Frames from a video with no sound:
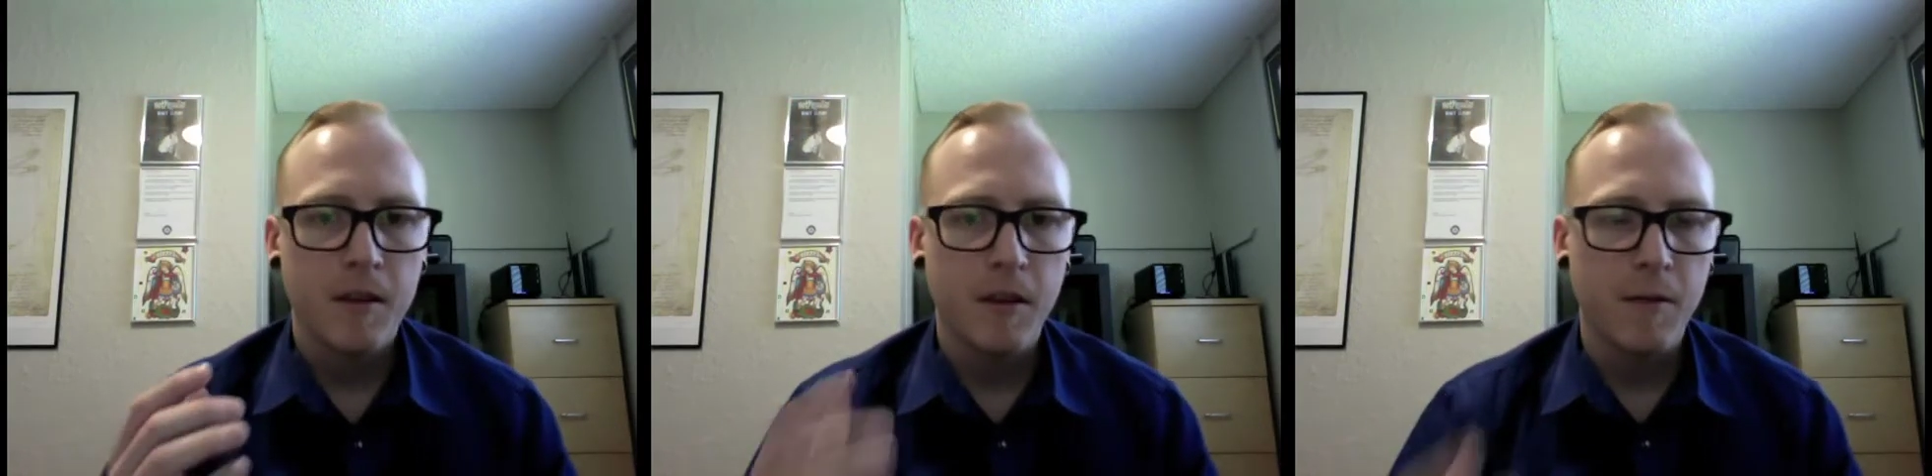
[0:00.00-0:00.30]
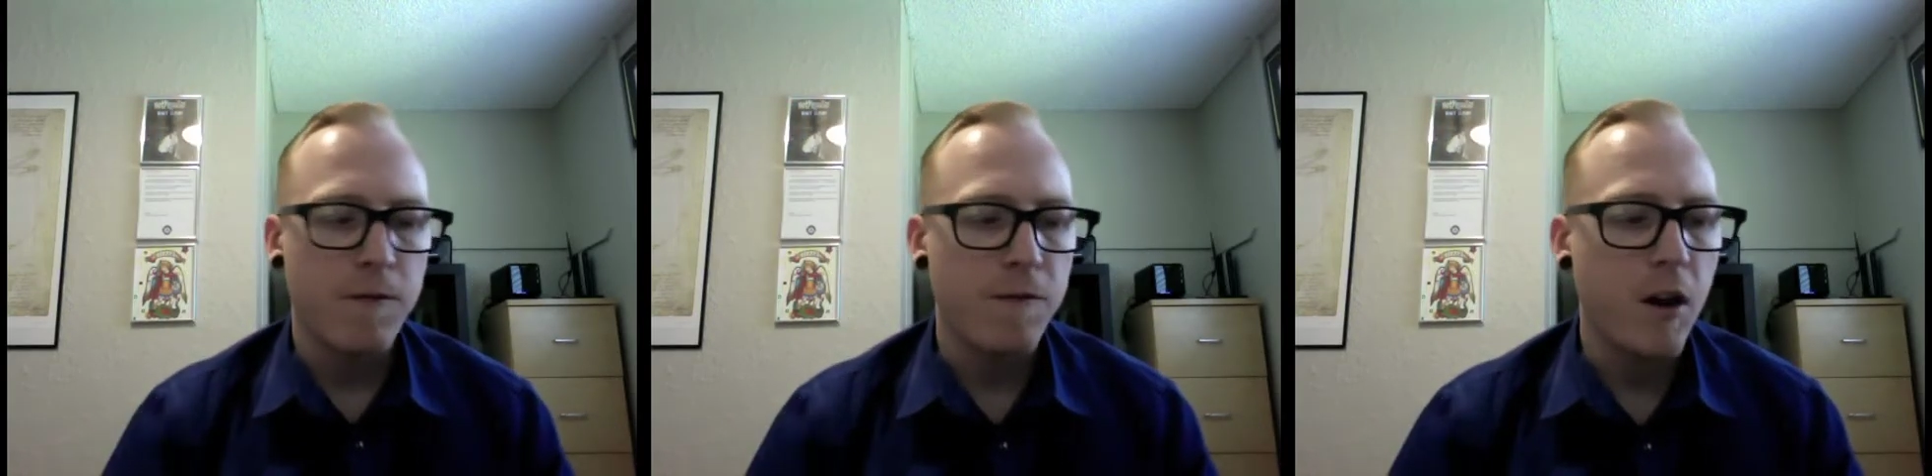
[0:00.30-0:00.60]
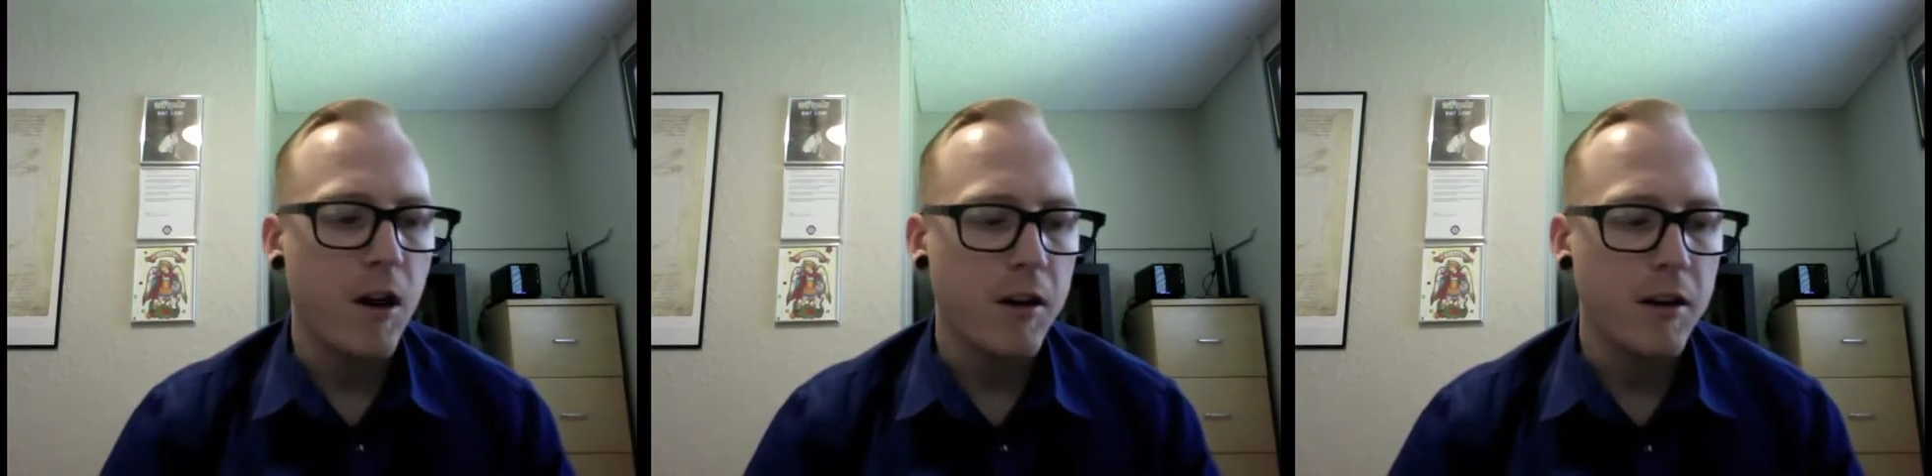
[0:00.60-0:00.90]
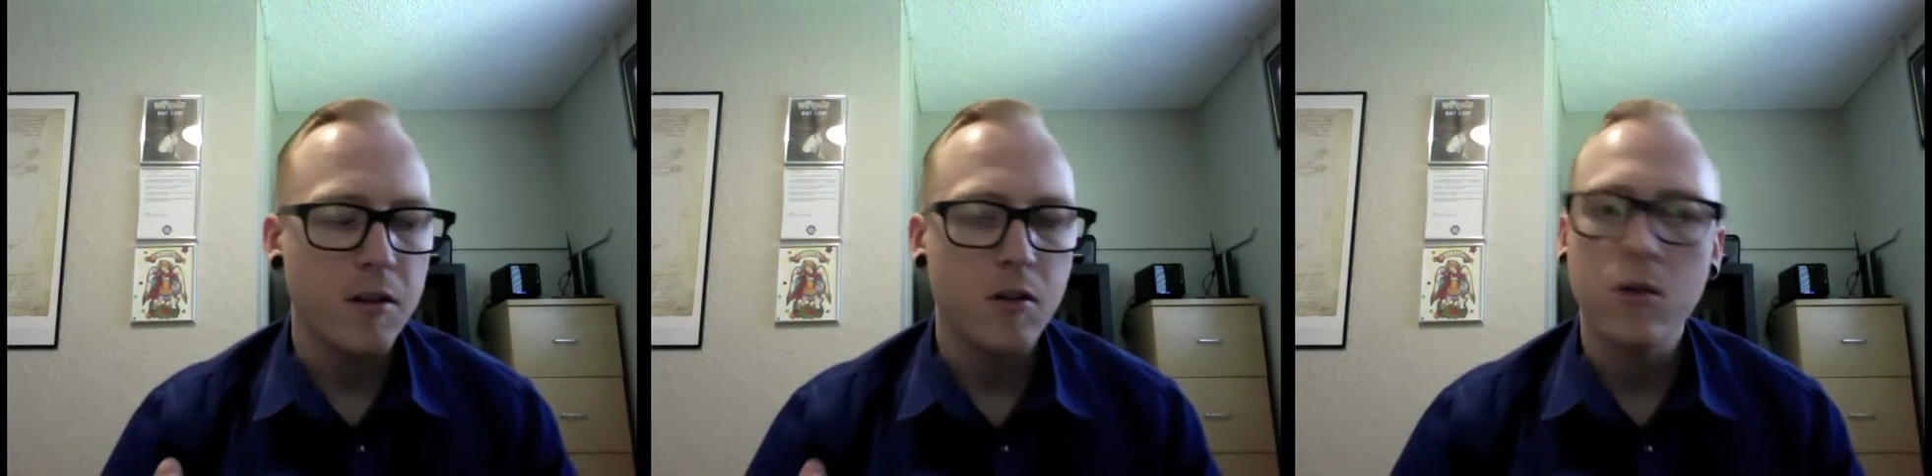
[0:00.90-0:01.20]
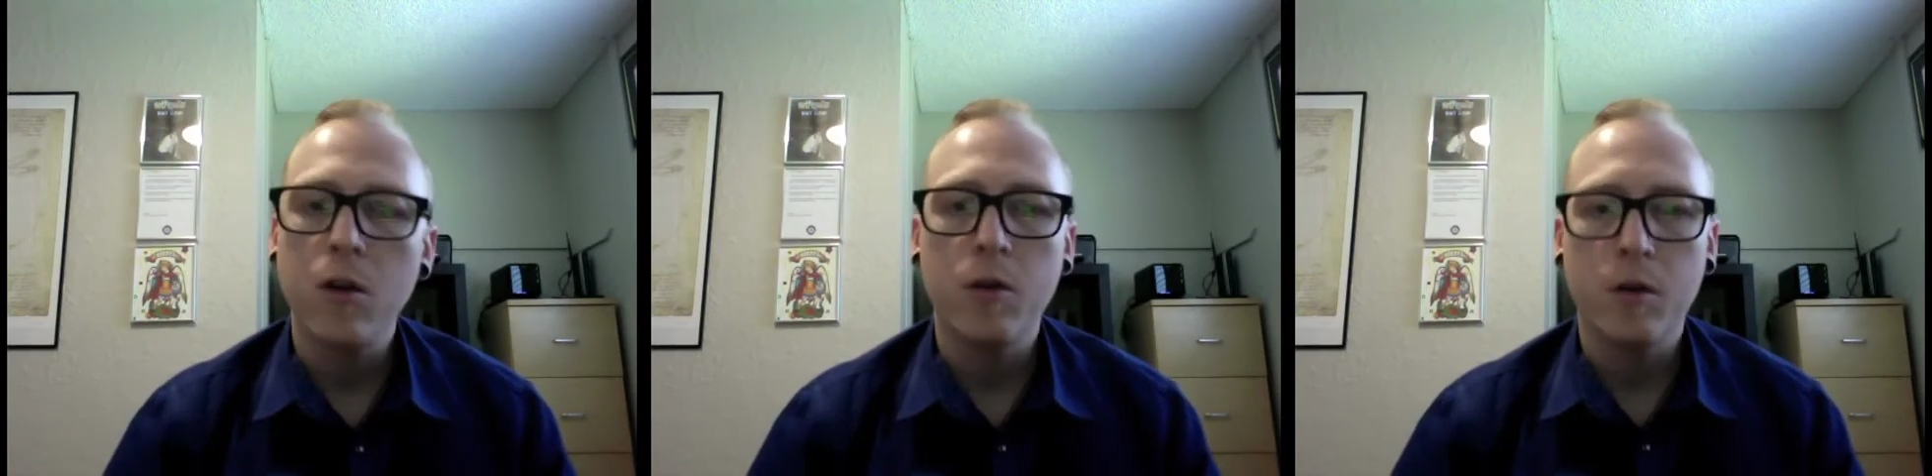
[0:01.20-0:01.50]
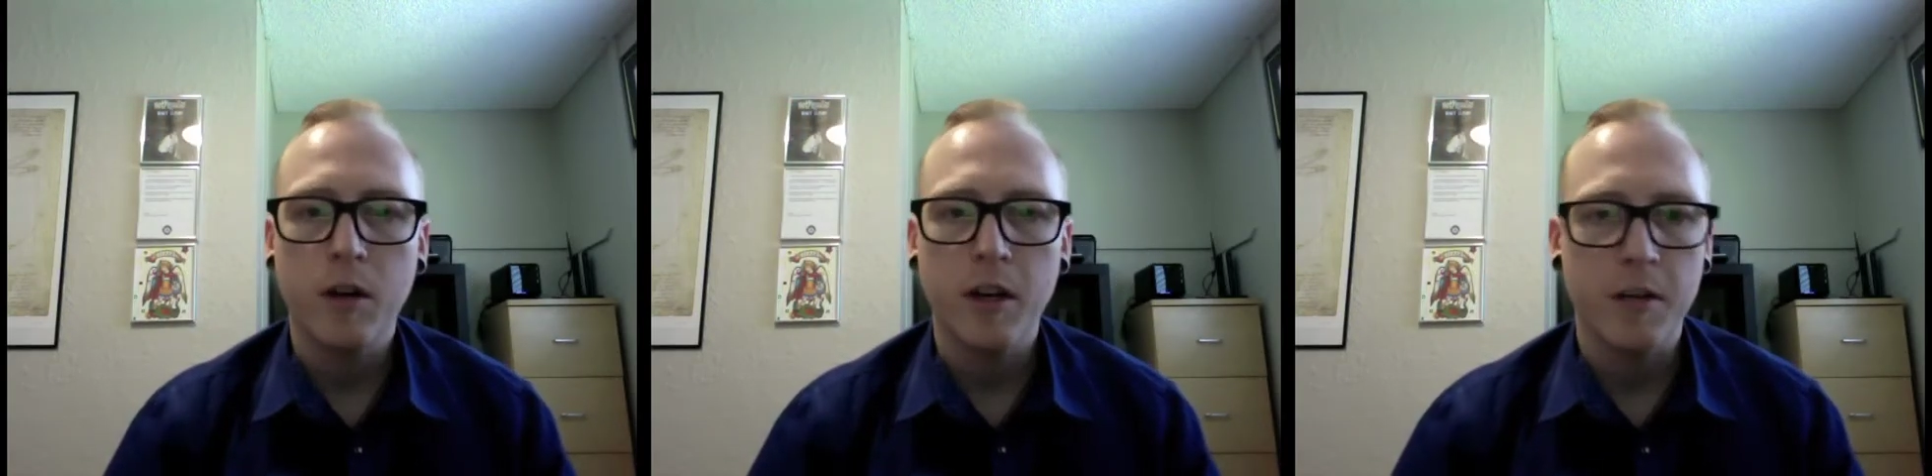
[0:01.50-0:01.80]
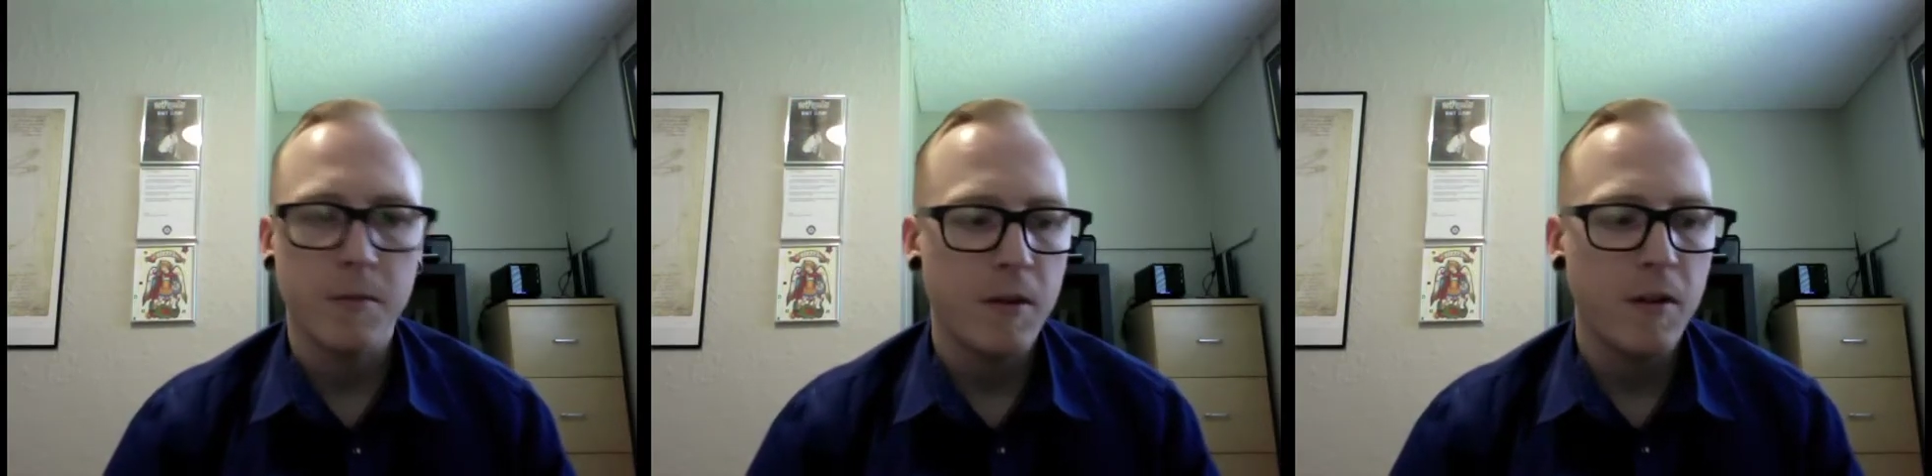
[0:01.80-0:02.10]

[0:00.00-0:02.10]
the font is so crisp,